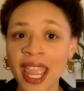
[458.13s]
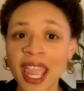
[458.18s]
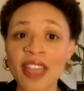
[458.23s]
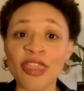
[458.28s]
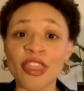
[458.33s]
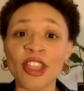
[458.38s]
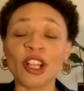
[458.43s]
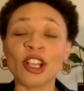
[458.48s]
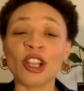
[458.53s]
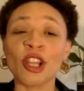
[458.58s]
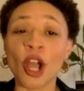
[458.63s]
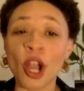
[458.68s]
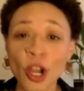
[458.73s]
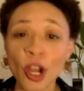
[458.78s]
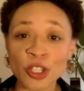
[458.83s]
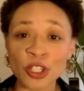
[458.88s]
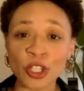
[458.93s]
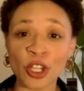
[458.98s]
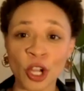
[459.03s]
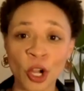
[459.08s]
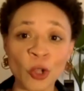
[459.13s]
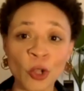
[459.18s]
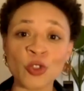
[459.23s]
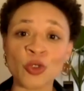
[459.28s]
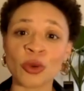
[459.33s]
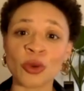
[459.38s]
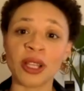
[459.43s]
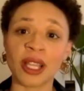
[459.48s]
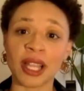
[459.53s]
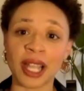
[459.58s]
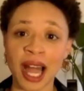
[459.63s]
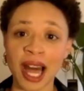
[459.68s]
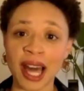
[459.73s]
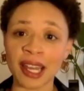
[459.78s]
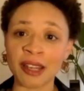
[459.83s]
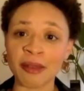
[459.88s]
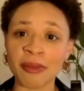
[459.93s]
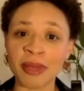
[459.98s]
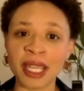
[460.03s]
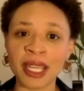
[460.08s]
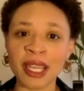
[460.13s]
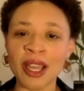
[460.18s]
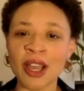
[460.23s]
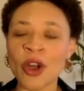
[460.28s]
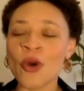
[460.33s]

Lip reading: and the larger cultural economy,